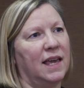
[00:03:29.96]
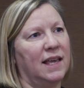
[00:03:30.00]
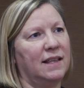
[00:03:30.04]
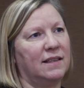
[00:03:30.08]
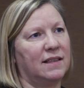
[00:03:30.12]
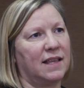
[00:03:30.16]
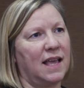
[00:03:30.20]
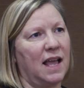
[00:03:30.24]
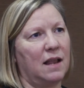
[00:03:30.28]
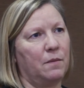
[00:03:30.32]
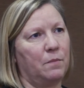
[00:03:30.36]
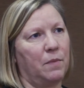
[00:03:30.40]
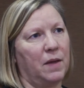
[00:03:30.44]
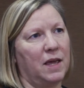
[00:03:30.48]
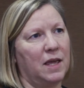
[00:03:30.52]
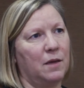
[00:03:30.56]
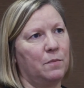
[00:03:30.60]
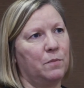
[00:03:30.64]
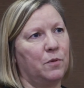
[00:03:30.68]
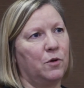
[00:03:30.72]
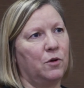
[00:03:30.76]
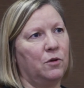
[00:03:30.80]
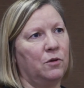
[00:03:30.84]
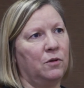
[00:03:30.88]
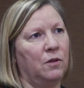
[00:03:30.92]
is get
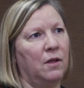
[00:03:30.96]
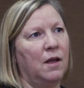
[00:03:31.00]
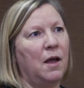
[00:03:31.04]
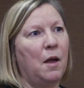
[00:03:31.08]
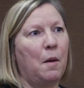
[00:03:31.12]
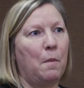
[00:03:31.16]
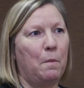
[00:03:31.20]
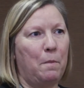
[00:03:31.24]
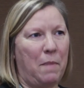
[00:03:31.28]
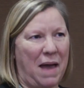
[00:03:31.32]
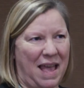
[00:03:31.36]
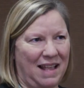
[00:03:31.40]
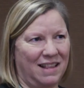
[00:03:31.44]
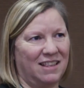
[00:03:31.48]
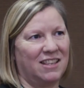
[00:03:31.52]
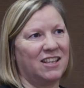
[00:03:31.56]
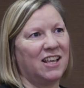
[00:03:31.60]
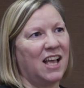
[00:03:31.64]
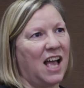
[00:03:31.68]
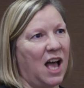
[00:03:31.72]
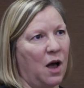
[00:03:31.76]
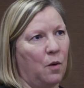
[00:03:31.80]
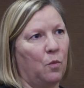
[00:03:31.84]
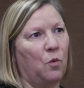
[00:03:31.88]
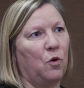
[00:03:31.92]
people better
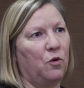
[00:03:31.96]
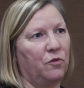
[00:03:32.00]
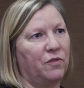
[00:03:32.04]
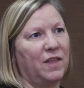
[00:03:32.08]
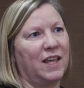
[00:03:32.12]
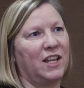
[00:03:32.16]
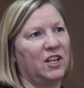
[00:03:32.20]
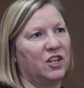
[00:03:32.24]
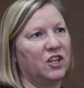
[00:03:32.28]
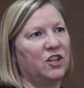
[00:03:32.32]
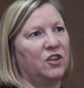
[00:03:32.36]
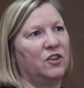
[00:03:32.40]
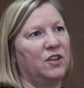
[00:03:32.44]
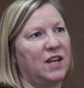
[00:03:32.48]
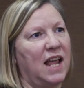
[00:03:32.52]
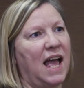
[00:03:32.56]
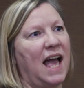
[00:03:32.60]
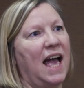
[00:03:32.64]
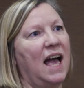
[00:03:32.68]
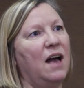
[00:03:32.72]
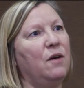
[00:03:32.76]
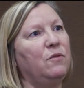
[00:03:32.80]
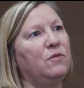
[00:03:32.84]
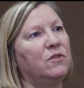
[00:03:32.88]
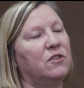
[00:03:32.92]
at what they do
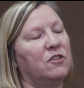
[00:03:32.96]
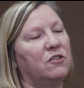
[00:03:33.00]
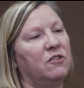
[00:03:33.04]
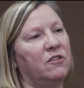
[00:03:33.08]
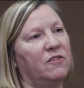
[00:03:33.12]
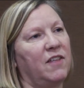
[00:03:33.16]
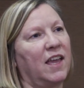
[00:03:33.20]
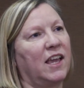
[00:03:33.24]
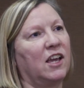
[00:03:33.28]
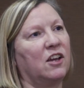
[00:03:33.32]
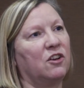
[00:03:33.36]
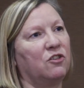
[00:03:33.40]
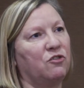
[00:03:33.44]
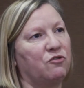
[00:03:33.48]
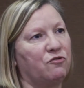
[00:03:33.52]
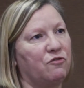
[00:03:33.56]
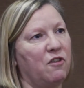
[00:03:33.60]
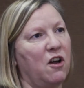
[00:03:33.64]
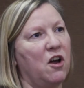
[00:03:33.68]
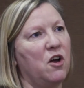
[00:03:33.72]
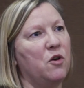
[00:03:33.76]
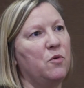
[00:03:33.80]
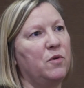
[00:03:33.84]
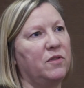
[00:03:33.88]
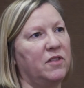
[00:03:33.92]
now so that they can
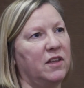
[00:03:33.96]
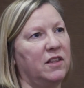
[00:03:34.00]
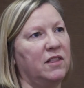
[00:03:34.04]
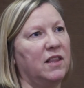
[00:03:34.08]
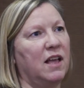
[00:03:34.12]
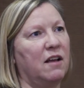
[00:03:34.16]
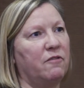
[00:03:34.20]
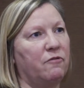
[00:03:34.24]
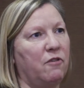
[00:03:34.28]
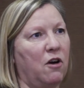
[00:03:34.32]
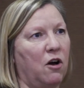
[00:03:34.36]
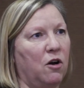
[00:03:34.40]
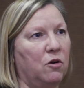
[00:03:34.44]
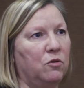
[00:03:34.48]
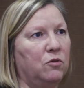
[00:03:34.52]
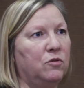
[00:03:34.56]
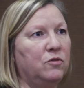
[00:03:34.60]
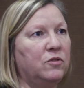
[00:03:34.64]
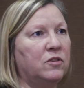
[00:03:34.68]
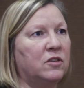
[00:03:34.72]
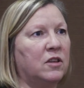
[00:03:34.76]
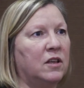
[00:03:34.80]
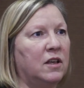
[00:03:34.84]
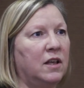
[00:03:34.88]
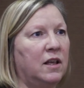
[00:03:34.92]
grow within their
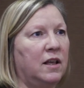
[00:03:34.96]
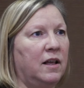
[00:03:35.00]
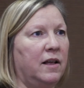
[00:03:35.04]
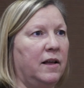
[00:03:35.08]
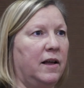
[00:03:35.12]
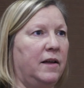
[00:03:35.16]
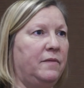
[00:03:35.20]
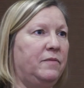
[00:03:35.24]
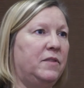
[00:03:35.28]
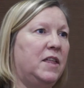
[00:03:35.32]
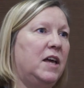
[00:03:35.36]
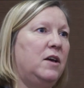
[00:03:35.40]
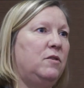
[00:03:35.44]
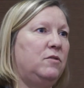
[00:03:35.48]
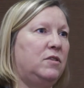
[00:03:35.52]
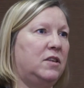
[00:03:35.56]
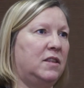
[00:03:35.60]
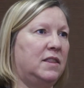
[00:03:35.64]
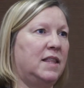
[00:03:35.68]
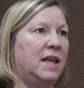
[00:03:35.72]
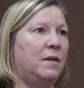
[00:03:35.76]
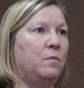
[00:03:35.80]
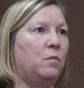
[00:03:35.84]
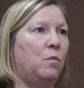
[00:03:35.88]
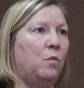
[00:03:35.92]
roles, and those
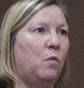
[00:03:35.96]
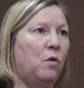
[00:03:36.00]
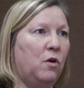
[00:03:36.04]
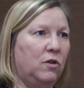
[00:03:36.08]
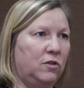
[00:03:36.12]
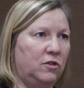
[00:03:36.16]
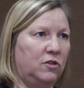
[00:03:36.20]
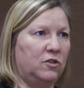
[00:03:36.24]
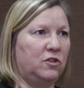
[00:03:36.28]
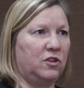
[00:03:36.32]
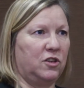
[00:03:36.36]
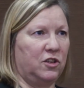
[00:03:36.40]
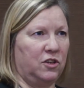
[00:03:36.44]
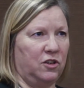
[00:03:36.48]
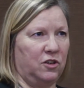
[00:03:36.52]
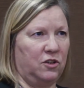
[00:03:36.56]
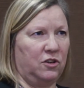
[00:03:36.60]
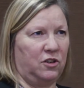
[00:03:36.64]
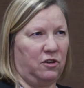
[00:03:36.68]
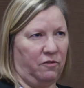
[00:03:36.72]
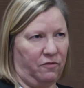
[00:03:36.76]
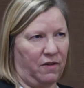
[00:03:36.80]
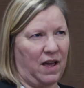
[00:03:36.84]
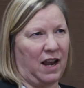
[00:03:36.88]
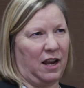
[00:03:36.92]
that then want to
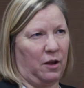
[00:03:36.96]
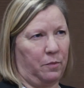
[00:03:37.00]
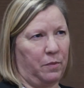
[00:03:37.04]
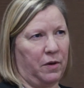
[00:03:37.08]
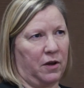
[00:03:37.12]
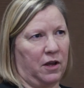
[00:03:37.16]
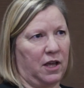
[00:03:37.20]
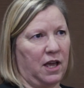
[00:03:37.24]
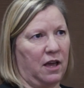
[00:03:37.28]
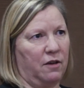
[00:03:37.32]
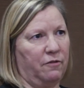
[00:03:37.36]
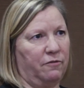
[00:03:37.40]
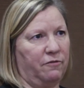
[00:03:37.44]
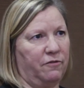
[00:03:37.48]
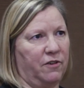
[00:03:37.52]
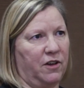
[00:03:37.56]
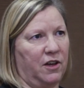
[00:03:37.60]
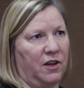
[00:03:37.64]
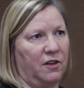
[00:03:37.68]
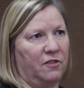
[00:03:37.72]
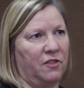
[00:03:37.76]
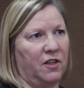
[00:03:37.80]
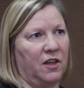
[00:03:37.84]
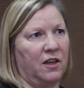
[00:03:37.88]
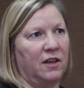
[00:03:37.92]
develop and go
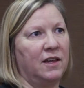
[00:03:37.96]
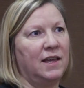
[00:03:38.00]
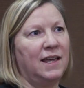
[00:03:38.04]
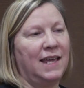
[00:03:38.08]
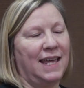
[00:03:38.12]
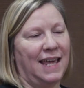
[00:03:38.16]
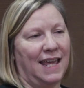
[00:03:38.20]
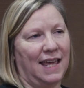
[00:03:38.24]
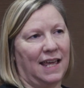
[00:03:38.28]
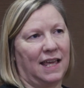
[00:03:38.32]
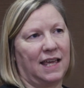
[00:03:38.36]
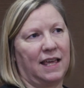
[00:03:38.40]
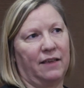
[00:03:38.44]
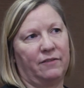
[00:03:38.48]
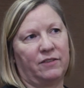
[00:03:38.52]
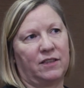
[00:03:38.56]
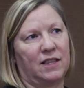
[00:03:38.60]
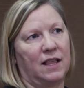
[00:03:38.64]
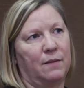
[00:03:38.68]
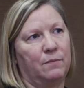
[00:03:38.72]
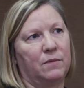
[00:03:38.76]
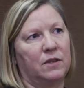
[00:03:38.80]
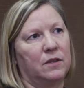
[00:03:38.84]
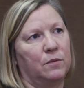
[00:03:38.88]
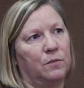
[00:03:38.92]
further, it gives
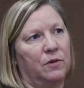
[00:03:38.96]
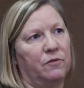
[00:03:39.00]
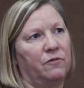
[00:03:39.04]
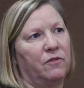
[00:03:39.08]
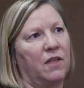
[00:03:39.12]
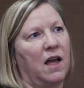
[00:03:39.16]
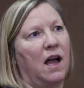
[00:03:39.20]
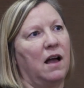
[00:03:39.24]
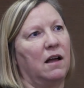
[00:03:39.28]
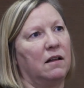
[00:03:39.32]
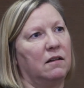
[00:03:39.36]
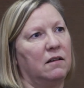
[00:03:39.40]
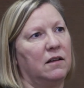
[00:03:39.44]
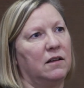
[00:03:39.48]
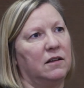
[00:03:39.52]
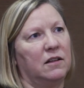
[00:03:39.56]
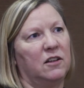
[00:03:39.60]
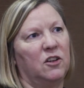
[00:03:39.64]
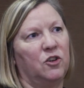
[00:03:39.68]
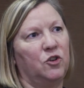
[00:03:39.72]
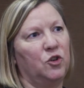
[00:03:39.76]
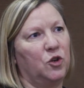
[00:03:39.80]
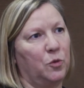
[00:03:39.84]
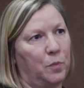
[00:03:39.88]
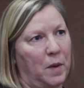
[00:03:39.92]
them some of that
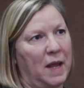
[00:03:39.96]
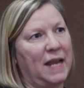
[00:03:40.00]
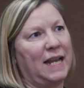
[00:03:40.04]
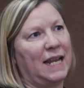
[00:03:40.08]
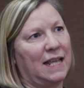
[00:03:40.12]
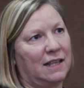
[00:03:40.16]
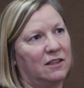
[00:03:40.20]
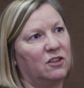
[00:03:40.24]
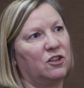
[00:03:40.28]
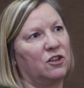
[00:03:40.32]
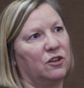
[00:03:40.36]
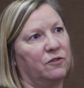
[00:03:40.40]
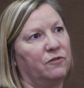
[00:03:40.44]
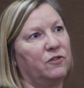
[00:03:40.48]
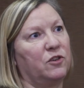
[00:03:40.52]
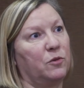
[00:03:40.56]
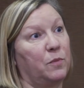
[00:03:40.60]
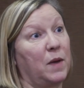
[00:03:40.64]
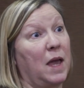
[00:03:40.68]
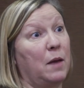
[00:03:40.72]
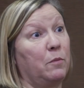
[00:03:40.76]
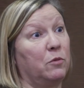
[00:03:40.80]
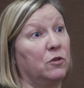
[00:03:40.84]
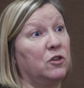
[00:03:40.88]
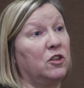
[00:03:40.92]
underpinning stuff to
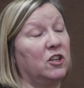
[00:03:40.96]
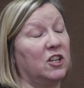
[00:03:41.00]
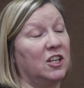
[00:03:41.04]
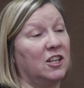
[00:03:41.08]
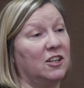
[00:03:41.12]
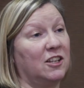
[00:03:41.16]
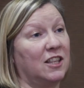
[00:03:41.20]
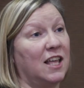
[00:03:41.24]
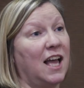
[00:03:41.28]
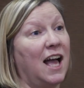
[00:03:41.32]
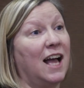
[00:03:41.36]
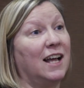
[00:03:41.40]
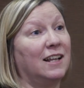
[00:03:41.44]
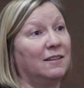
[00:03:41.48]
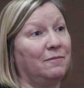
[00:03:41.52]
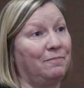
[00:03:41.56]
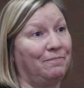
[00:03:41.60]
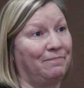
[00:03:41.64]
be able to do that.